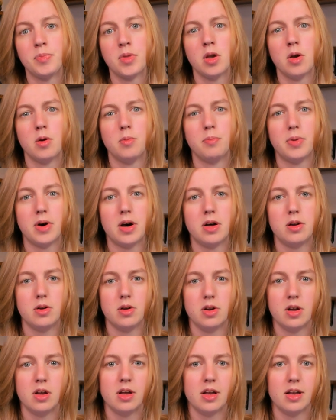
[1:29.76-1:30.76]
But
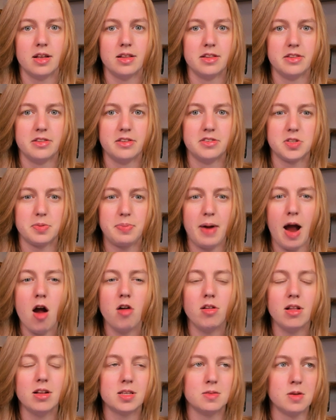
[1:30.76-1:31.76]
there's a
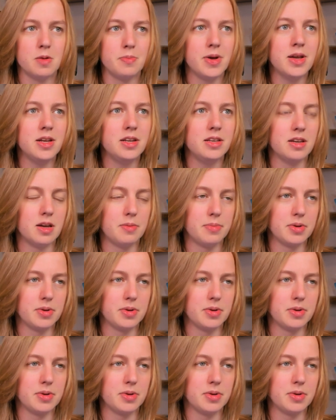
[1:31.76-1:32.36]
parallel to be made here,